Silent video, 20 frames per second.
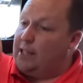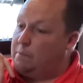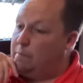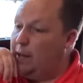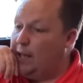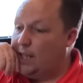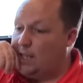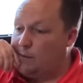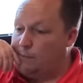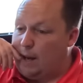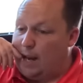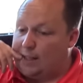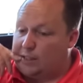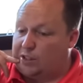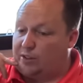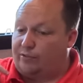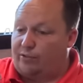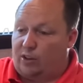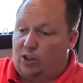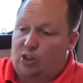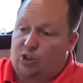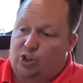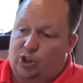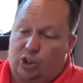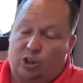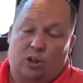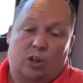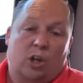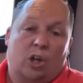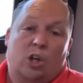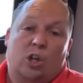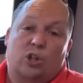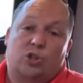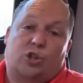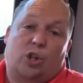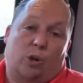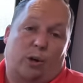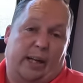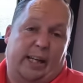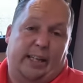is made to match the furniture.
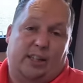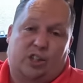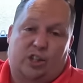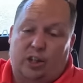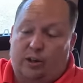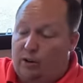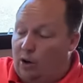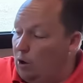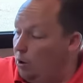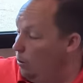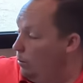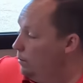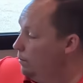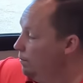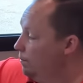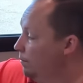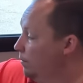So to each their own.